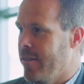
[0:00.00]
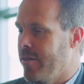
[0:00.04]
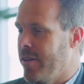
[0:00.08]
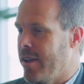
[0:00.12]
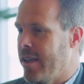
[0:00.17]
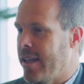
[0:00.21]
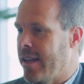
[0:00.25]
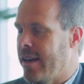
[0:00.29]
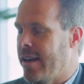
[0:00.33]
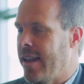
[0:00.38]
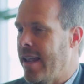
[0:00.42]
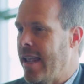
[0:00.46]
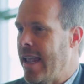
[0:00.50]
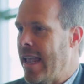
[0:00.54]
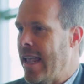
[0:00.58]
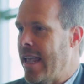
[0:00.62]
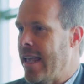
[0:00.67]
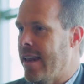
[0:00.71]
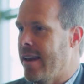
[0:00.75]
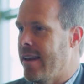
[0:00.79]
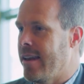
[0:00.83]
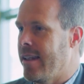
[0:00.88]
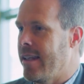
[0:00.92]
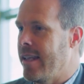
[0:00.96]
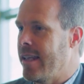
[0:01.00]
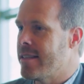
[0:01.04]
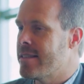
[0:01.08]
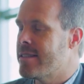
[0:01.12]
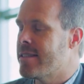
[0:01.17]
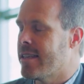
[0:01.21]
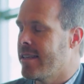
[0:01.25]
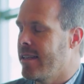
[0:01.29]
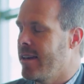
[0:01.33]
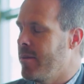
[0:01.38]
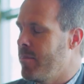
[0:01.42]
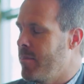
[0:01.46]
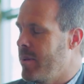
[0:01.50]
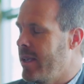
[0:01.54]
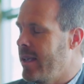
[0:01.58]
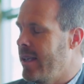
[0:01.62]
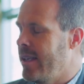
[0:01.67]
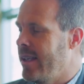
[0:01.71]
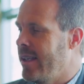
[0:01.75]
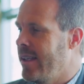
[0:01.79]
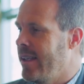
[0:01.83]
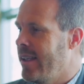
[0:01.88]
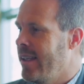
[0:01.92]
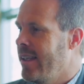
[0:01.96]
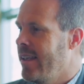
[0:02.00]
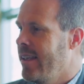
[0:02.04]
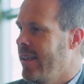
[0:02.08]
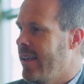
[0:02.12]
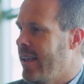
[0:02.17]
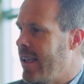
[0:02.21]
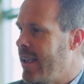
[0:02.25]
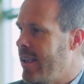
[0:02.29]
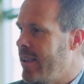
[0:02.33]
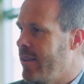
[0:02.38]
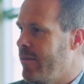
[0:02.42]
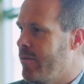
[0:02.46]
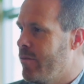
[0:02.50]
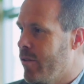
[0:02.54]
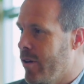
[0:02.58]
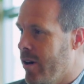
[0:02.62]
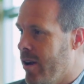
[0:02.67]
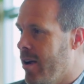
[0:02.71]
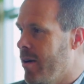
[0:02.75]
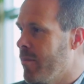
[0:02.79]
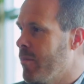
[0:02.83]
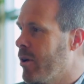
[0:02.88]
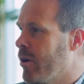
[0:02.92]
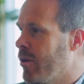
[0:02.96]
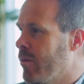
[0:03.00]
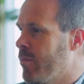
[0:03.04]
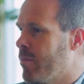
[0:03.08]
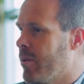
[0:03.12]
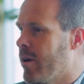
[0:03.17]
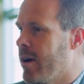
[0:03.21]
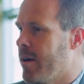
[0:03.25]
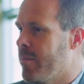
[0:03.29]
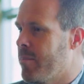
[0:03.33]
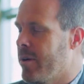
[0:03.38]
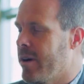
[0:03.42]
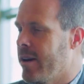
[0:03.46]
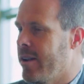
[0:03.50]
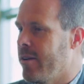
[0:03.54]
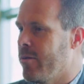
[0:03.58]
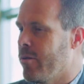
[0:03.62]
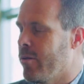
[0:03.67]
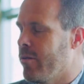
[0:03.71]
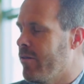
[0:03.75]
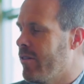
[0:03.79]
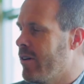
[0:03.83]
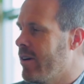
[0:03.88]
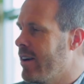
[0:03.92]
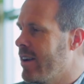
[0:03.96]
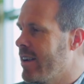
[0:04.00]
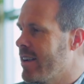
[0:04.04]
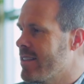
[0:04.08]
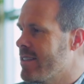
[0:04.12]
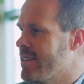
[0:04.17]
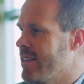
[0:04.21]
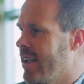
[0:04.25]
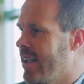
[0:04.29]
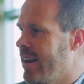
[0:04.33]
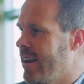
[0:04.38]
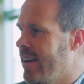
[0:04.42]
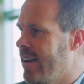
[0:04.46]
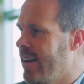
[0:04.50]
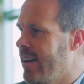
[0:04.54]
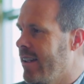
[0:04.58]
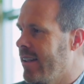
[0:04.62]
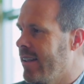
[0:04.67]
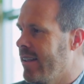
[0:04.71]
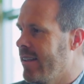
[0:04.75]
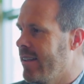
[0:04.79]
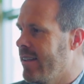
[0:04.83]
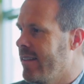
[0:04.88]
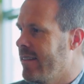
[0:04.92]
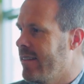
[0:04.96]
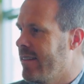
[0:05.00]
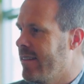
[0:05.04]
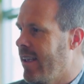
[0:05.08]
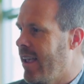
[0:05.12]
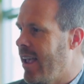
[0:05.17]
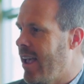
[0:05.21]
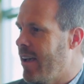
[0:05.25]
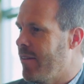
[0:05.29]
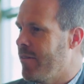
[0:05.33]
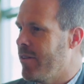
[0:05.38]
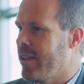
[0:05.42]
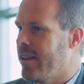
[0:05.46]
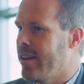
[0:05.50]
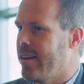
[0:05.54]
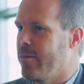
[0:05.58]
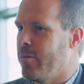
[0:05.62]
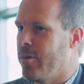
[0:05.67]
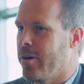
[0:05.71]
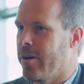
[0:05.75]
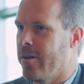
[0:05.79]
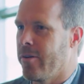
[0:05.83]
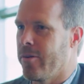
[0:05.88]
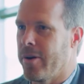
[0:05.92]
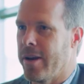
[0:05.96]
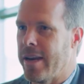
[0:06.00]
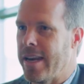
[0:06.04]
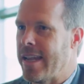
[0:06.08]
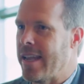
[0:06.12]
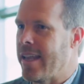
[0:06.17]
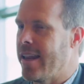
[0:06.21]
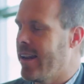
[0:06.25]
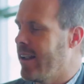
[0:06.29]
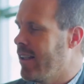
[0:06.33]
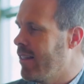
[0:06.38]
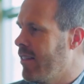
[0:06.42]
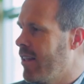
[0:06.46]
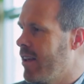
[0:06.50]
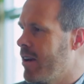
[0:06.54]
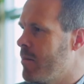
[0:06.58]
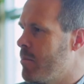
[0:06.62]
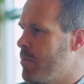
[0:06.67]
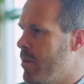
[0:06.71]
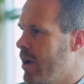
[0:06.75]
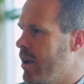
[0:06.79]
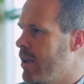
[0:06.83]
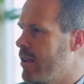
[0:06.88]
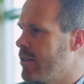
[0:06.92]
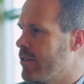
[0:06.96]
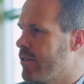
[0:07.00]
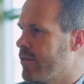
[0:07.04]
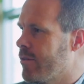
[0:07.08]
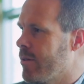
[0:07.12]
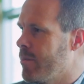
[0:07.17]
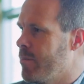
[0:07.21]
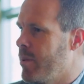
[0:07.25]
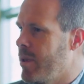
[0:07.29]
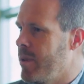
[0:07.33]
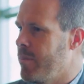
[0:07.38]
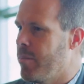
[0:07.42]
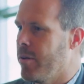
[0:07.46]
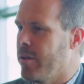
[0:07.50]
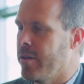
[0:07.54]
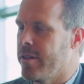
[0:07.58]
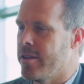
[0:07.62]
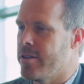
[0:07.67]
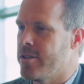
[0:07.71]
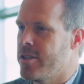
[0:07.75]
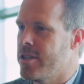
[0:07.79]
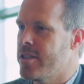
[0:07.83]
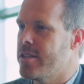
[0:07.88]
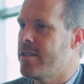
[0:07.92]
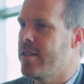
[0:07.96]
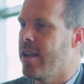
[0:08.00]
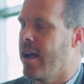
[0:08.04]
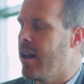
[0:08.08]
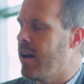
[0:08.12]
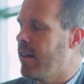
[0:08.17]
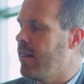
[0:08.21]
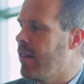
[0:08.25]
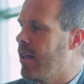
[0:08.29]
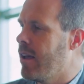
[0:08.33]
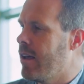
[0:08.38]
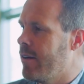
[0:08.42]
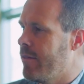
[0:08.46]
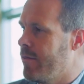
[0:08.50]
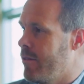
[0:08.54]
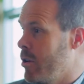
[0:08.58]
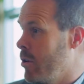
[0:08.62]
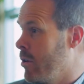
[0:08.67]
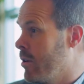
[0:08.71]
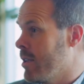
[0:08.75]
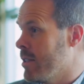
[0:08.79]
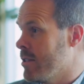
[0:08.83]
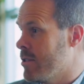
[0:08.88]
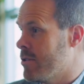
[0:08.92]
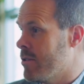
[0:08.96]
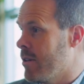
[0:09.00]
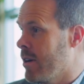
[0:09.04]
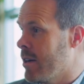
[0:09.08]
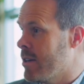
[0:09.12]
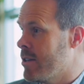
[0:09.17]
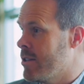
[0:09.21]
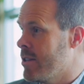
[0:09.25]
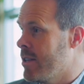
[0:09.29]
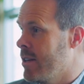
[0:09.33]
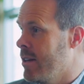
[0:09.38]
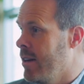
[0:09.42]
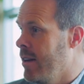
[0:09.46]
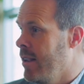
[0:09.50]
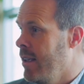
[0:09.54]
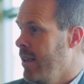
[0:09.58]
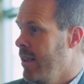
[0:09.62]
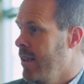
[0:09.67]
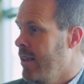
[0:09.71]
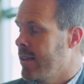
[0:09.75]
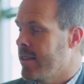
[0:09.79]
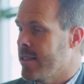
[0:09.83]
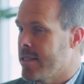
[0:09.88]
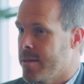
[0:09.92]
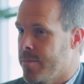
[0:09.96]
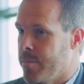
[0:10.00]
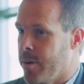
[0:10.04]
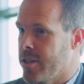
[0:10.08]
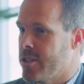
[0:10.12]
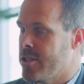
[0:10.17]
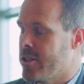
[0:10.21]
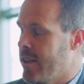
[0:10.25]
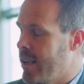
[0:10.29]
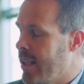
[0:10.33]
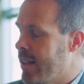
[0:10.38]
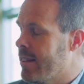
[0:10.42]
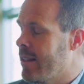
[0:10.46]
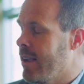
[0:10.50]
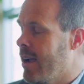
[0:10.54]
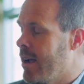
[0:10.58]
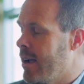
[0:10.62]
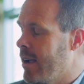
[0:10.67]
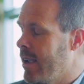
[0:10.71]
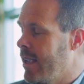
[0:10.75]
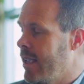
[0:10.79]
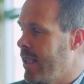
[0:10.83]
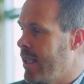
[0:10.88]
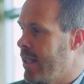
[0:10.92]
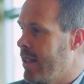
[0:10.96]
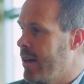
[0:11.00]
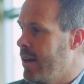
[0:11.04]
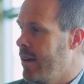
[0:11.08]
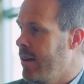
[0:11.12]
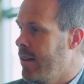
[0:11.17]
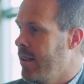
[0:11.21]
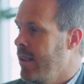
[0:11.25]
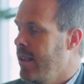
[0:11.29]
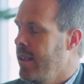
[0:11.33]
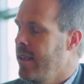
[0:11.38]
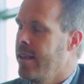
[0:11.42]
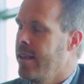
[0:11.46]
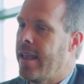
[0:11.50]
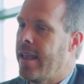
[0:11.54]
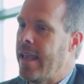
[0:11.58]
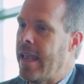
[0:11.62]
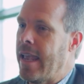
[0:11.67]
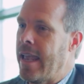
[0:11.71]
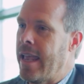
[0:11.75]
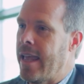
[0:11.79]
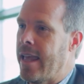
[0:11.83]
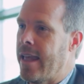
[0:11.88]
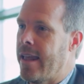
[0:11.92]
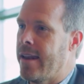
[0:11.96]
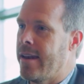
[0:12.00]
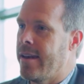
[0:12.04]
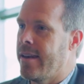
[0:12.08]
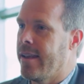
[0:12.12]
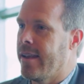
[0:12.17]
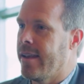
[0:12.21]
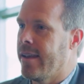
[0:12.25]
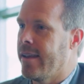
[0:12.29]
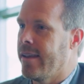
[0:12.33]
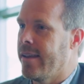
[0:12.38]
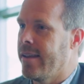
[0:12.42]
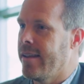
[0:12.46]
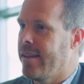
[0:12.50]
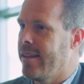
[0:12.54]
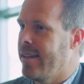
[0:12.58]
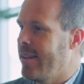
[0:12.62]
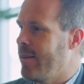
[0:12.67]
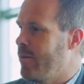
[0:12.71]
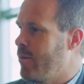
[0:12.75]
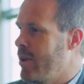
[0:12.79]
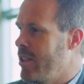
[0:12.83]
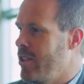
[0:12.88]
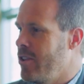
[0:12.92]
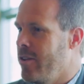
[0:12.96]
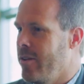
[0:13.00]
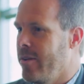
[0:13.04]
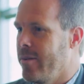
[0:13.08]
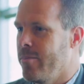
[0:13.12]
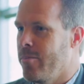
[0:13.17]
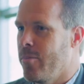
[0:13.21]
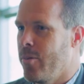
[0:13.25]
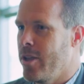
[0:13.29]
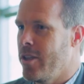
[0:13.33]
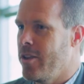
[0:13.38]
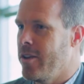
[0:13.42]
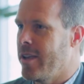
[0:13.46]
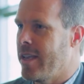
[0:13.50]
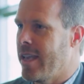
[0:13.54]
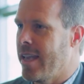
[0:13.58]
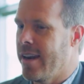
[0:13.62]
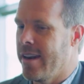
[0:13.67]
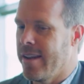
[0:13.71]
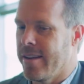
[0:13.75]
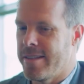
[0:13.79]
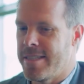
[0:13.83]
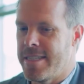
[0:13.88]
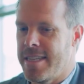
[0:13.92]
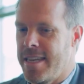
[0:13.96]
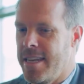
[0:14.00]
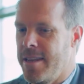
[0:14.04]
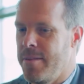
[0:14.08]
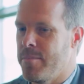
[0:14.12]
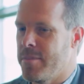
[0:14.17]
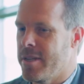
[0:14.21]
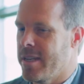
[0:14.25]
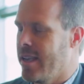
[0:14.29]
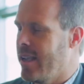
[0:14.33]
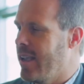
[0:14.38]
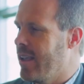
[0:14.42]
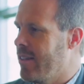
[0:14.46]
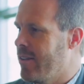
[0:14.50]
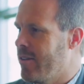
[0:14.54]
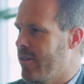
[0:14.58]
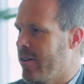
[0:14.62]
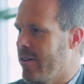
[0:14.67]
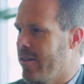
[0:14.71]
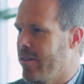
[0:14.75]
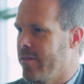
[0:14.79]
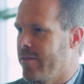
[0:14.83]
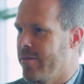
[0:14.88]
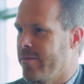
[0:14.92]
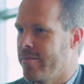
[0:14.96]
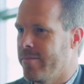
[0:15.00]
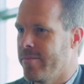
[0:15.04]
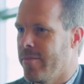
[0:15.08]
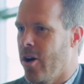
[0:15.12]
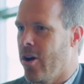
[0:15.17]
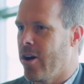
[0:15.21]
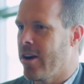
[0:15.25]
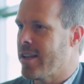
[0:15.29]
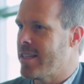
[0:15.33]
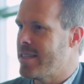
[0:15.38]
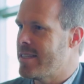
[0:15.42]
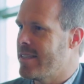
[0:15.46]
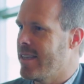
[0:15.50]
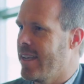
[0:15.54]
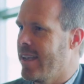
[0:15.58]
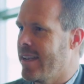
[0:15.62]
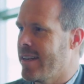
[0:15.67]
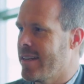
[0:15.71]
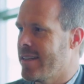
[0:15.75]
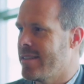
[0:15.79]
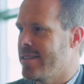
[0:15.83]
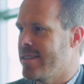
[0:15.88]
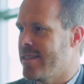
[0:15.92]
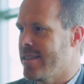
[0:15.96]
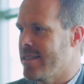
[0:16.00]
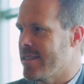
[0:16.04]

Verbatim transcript: of it, and it's going to be a phenomenal property. We're very excited to, to have it. We're already getting a lot of buzz from people. There's just not a lot of new construction, especially at the high end. And uh, when, you, when you get a team together of architect,